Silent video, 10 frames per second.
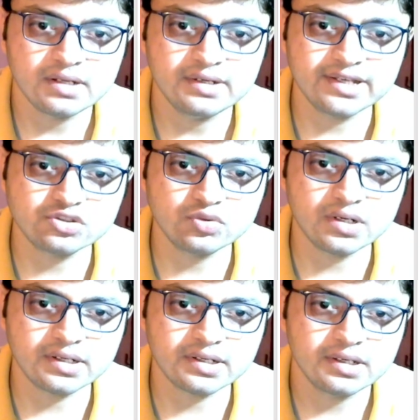Next
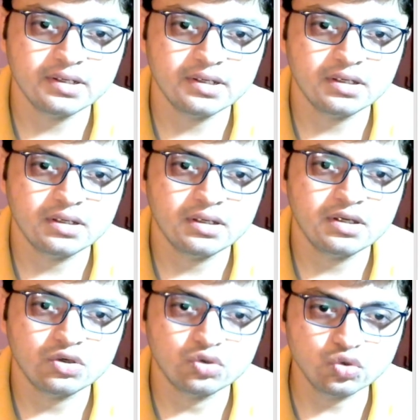work,
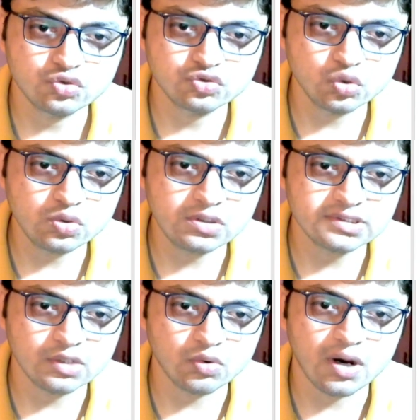Who
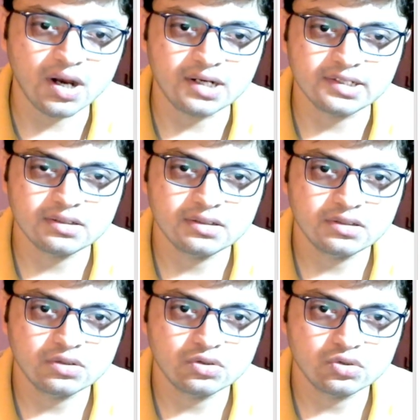Ruled the World?
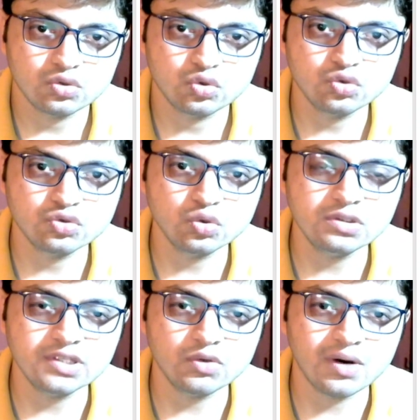Who
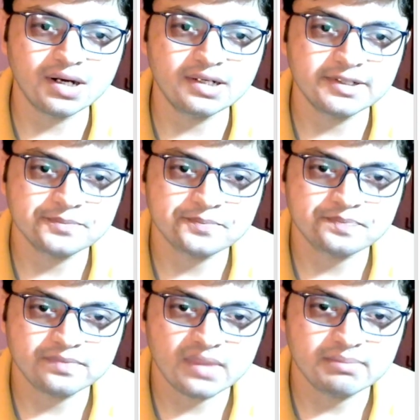Ruled the World,
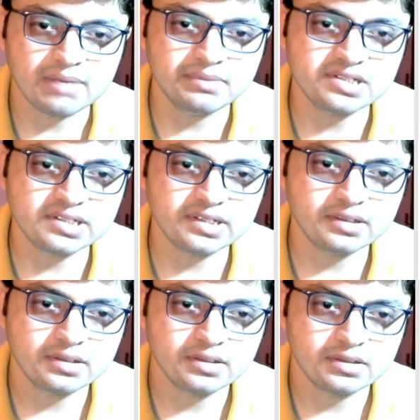published
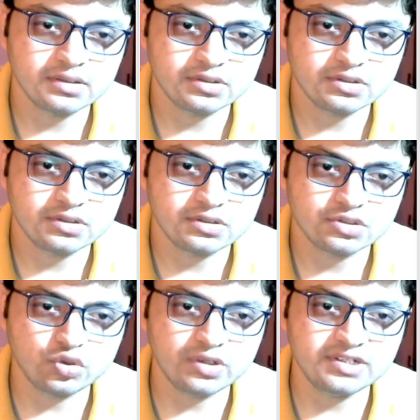in
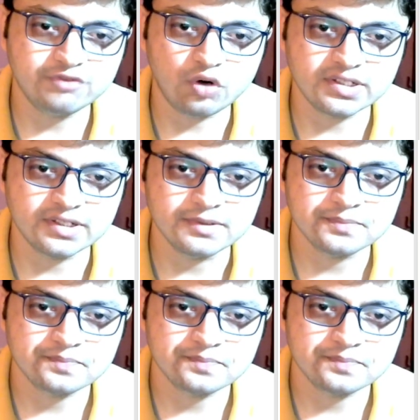2014.